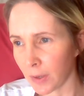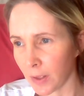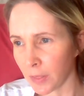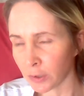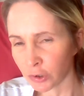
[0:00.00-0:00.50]

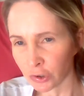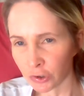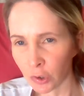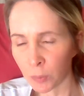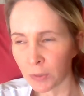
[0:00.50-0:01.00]
There's
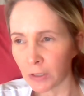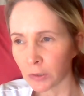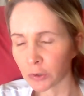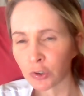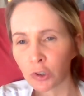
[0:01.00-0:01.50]

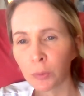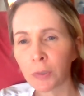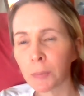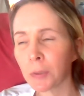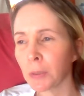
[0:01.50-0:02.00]
too
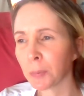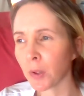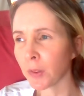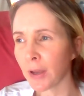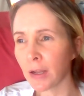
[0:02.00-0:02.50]
many
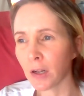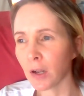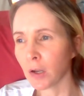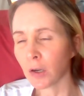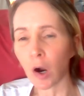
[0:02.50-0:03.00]
people that
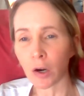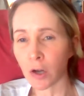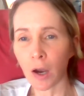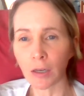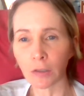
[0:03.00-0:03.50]
are
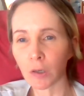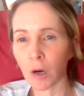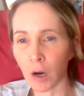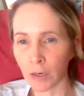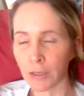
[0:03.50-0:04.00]
not
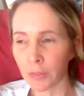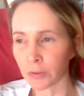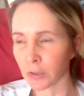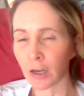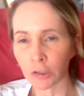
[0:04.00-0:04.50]
on it.
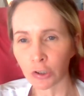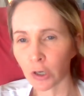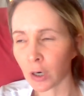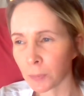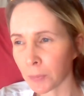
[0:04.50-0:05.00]
They're not
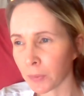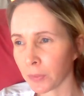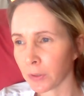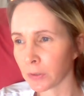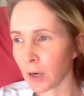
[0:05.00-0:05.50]
sharp.
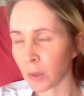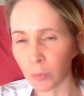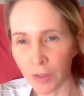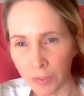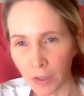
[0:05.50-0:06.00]
They're not
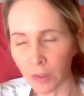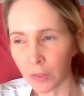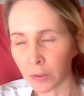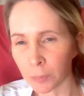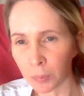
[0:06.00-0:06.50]
with it.
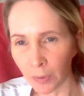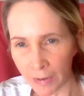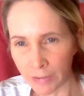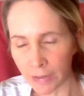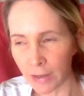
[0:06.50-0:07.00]
They're
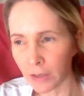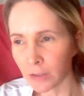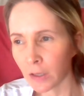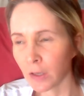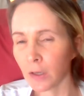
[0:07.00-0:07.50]
brain
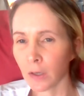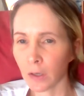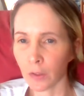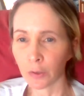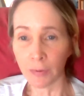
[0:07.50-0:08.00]
dead.
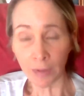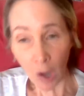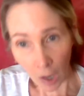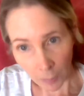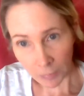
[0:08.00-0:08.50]
They're
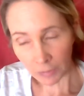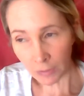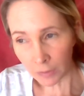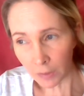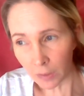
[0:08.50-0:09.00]

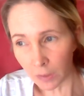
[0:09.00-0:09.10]
incompetent.